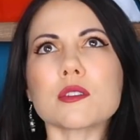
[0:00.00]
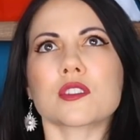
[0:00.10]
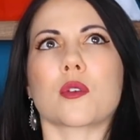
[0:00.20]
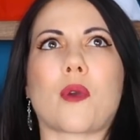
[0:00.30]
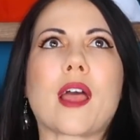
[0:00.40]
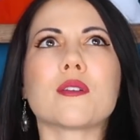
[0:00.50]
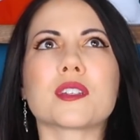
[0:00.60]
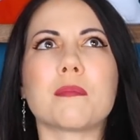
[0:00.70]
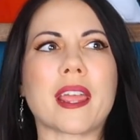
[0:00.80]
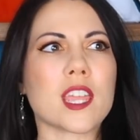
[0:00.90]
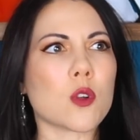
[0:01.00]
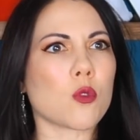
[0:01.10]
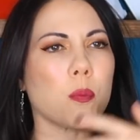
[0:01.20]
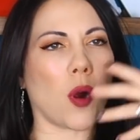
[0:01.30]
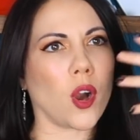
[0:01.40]
I was surrounded by
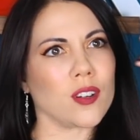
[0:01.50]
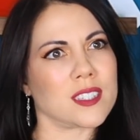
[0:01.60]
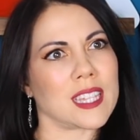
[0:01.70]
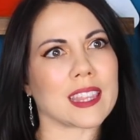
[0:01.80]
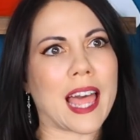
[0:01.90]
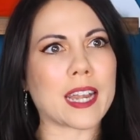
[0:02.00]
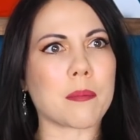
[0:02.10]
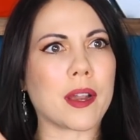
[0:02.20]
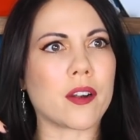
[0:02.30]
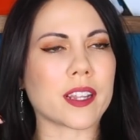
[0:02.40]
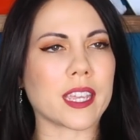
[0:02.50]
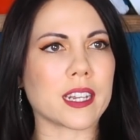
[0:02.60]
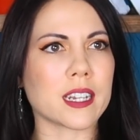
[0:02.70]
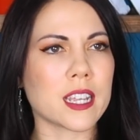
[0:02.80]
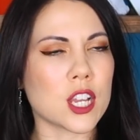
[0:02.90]
equal parts Latin
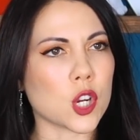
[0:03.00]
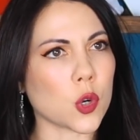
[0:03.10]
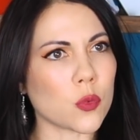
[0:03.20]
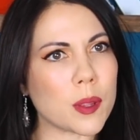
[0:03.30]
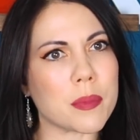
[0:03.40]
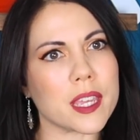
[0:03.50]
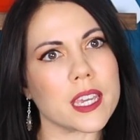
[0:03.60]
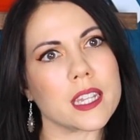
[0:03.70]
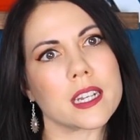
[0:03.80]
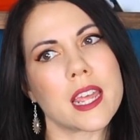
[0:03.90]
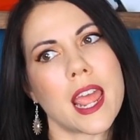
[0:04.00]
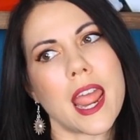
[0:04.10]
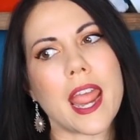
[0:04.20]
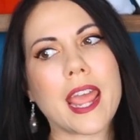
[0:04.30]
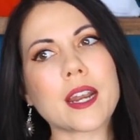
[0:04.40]
American, Caribbean,
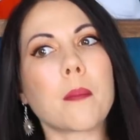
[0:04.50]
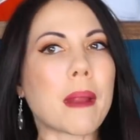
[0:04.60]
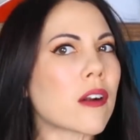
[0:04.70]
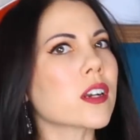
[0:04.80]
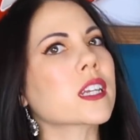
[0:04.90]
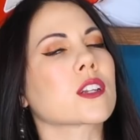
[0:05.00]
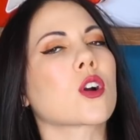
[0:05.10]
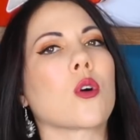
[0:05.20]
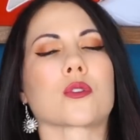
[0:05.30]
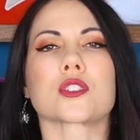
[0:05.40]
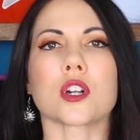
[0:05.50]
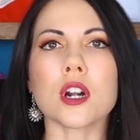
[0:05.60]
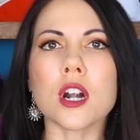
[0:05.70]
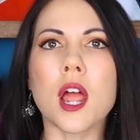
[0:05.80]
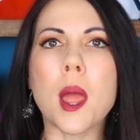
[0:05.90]
and American
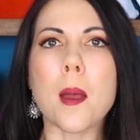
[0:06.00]
culture,